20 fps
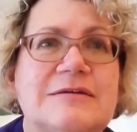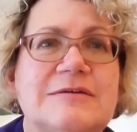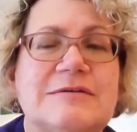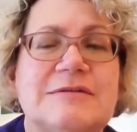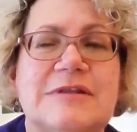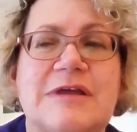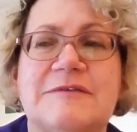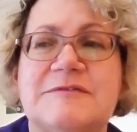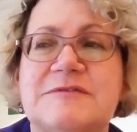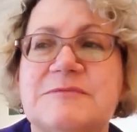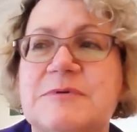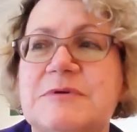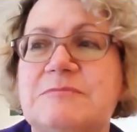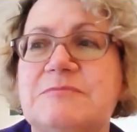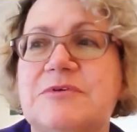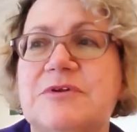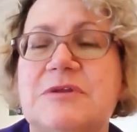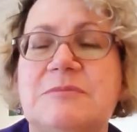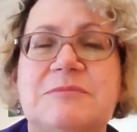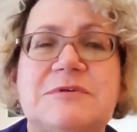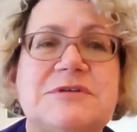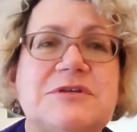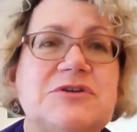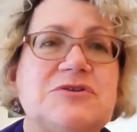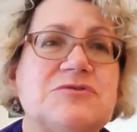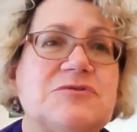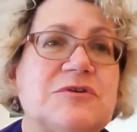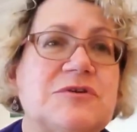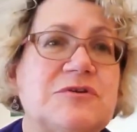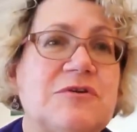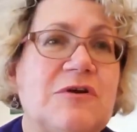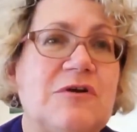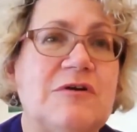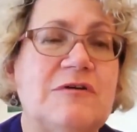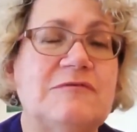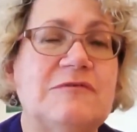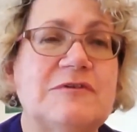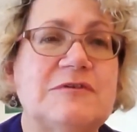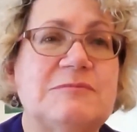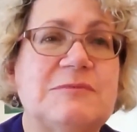Life's been pretty busy during
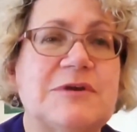COVID